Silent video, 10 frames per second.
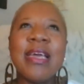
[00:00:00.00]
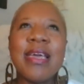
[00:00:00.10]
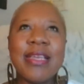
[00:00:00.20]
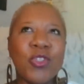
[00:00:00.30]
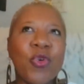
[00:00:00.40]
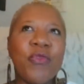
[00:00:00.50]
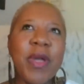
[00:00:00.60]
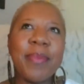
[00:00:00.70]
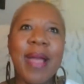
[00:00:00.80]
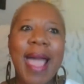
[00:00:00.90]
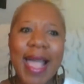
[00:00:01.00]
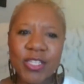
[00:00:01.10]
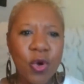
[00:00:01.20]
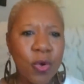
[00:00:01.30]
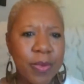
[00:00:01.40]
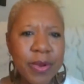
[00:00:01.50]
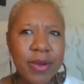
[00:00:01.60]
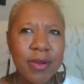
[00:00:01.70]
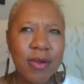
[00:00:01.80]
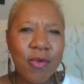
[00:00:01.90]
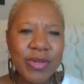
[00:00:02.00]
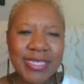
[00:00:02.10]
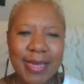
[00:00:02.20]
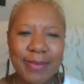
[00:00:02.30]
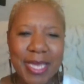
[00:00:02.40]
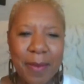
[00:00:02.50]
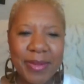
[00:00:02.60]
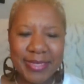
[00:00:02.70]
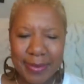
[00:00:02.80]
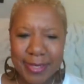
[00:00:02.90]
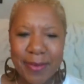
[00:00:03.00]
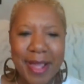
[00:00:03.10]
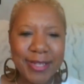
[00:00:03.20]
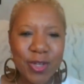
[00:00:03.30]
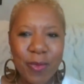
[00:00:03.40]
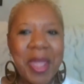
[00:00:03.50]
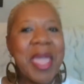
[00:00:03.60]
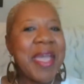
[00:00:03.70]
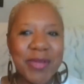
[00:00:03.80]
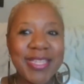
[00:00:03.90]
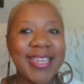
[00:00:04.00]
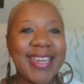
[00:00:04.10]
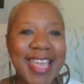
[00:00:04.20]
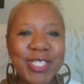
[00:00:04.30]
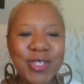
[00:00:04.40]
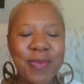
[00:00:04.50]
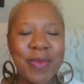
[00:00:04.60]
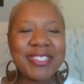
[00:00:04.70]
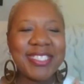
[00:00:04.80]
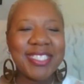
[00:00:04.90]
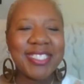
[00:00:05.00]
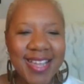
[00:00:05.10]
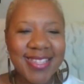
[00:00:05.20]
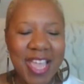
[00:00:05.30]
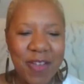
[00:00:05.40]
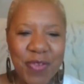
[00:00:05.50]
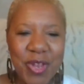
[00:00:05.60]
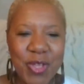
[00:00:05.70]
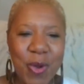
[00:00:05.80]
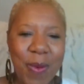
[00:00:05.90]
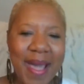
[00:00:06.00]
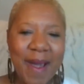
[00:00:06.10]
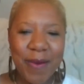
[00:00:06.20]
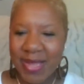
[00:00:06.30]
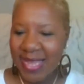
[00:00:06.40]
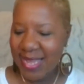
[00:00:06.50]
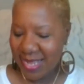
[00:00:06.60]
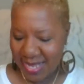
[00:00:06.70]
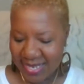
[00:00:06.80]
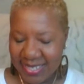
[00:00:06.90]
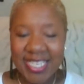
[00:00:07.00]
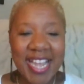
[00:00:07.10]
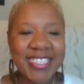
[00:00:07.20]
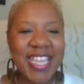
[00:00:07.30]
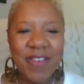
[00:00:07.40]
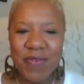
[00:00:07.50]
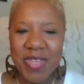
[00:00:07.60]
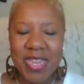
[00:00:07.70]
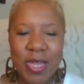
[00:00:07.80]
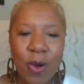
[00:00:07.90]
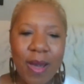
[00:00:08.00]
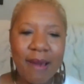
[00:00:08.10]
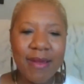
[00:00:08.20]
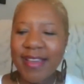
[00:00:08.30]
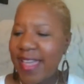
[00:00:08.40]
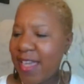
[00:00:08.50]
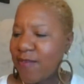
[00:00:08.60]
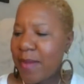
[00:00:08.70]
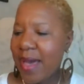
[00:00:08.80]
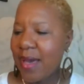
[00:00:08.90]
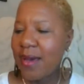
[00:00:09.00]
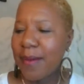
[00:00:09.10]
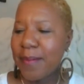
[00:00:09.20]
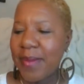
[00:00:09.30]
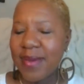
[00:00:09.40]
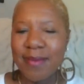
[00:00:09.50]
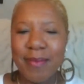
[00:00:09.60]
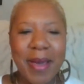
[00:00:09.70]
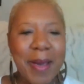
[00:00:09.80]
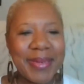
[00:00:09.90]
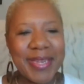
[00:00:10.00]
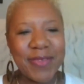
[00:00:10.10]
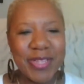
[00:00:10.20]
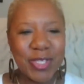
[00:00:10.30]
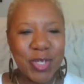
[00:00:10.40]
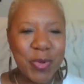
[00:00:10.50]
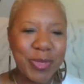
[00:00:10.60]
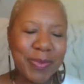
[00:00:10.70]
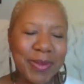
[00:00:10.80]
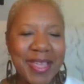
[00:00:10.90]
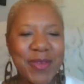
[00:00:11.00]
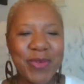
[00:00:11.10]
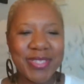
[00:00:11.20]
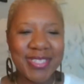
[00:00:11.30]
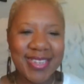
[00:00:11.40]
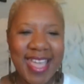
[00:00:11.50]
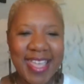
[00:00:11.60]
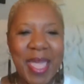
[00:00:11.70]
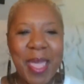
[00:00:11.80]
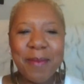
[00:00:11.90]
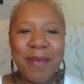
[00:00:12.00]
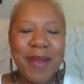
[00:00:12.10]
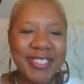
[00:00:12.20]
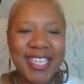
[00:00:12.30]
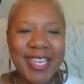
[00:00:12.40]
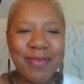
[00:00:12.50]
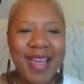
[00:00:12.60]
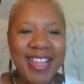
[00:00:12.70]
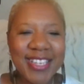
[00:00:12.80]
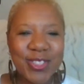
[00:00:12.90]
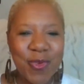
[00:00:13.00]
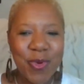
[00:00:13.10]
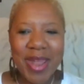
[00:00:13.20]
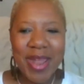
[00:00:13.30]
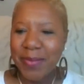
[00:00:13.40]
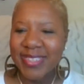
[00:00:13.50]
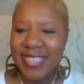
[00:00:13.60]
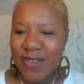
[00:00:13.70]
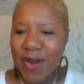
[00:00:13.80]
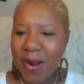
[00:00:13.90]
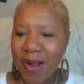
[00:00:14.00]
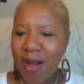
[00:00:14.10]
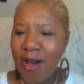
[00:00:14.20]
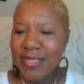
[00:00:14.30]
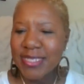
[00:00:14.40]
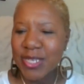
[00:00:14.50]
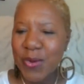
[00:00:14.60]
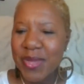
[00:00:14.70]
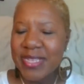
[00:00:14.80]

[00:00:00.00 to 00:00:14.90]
it's November, October, or September, October, within the last 2 months. Check that video out. I have my uplifting tunes playing on tonight. Mary J. Blige is on. I believe her concert